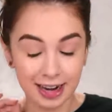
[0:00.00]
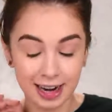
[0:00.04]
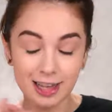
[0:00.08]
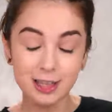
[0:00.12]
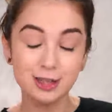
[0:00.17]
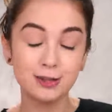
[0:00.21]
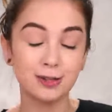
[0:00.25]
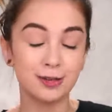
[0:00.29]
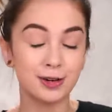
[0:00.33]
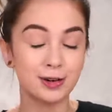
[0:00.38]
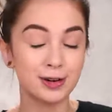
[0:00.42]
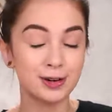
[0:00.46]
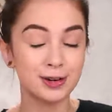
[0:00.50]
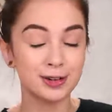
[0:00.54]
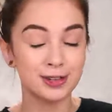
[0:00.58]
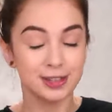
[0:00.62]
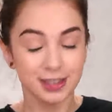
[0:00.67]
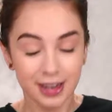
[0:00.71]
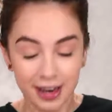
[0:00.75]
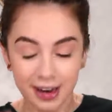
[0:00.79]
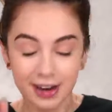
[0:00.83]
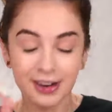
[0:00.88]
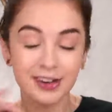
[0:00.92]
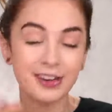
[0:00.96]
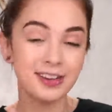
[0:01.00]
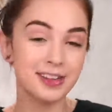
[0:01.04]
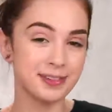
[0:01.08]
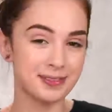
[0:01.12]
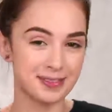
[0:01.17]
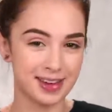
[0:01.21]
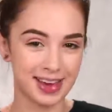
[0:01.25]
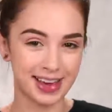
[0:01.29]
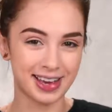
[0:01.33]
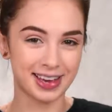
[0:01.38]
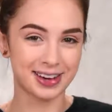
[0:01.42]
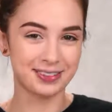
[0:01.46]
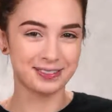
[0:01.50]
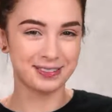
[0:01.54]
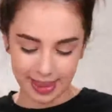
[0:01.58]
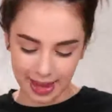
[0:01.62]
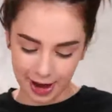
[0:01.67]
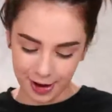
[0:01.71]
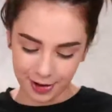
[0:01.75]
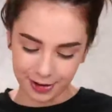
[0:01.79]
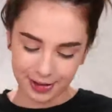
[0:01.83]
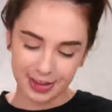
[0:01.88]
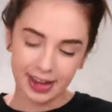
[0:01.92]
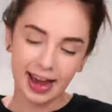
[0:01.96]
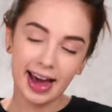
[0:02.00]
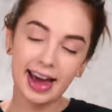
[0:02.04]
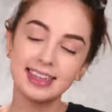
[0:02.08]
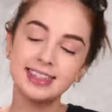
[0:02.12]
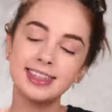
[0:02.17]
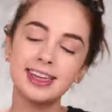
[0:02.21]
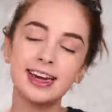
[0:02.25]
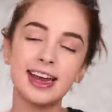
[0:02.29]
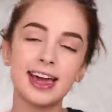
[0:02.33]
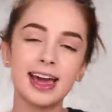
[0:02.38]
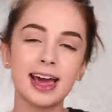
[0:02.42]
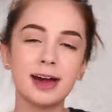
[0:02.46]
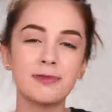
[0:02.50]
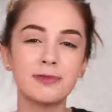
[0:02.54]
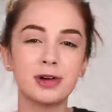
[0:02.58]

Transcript: let's focus on the makeup. Now on the eyes today,